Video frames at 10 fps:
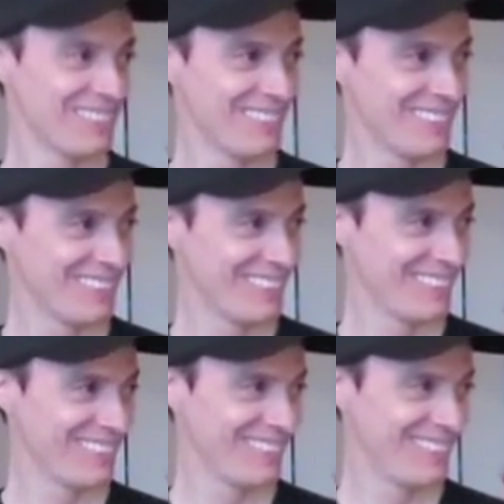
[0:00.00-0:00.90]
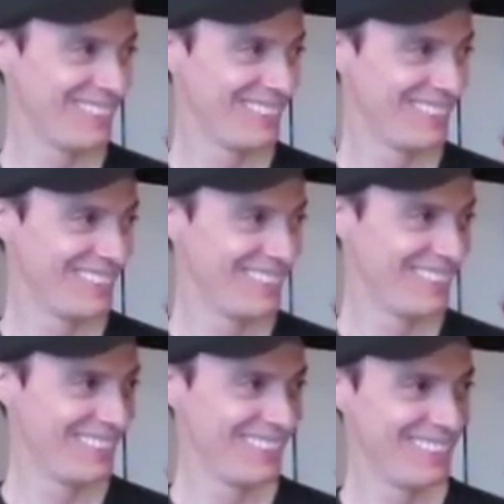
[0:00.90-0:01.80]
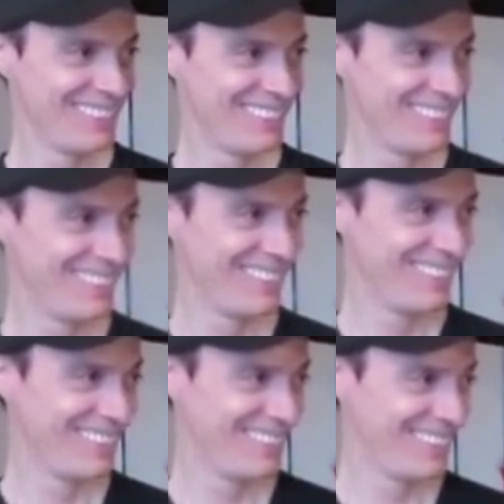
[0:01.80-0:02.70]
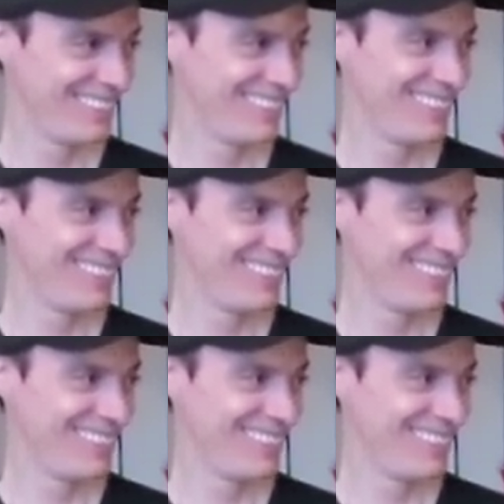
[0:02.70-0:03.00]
The person shown says nothing.